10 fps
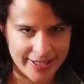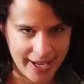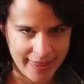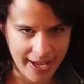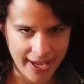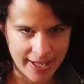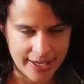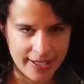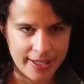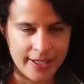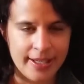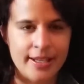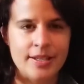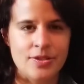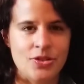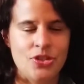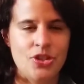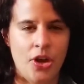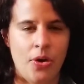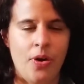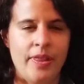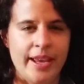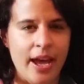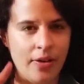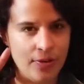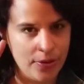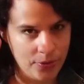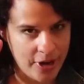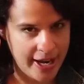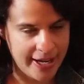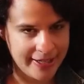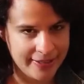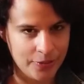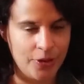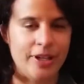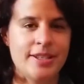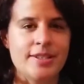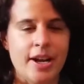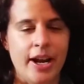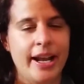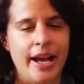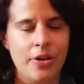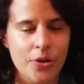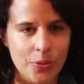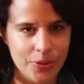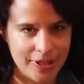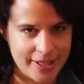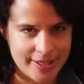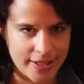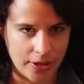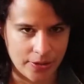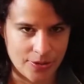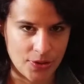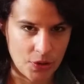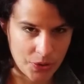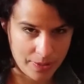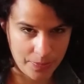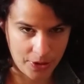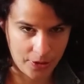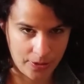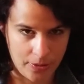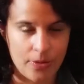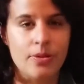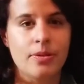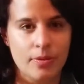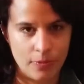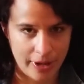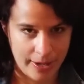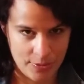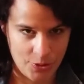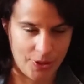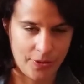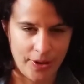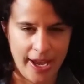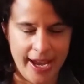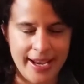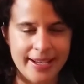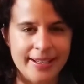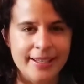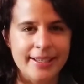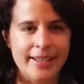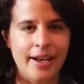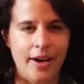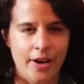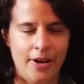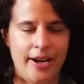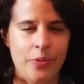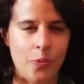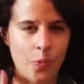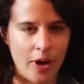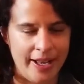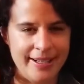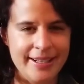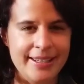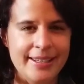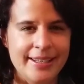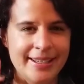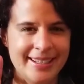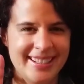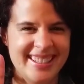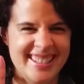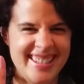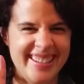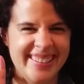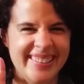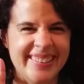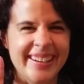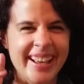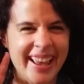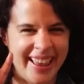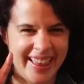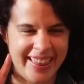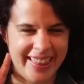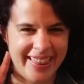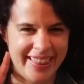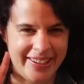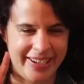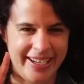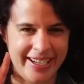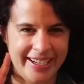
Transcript: got that? So on the count of 3, we're going to start, and I'll go really slow so you can mirror what I'm doing, okay? All right, 1, 2, 3.